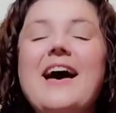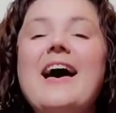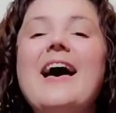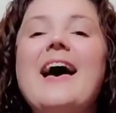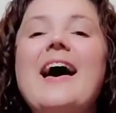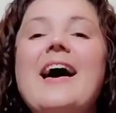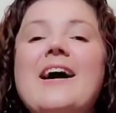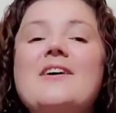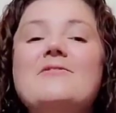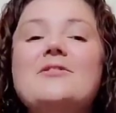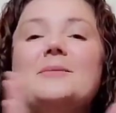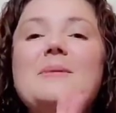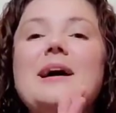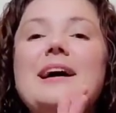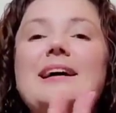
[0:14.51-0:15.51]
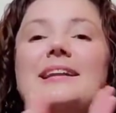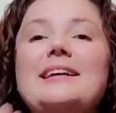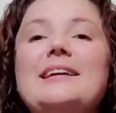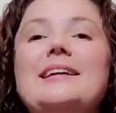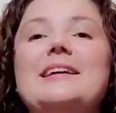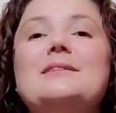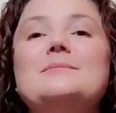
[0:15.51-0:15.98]
Everybody
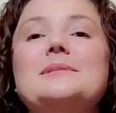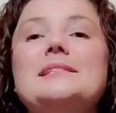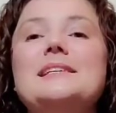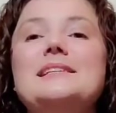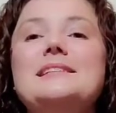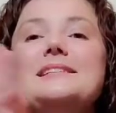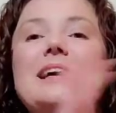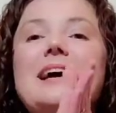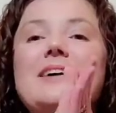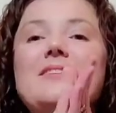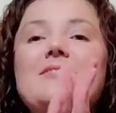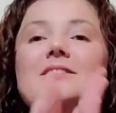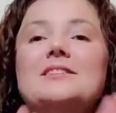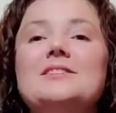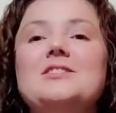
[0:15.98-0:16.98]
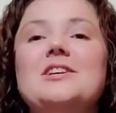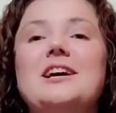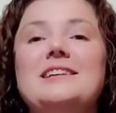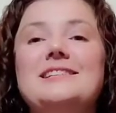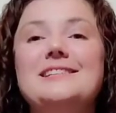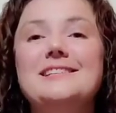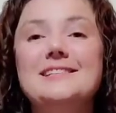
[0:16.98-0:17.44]
come sit down,
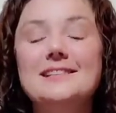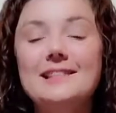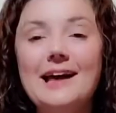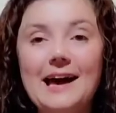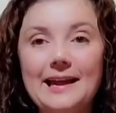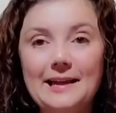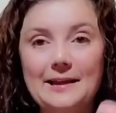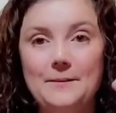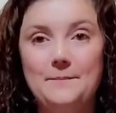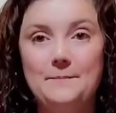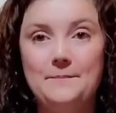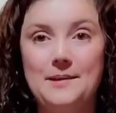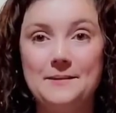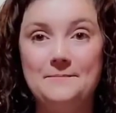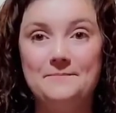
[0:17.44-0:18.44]
just like me.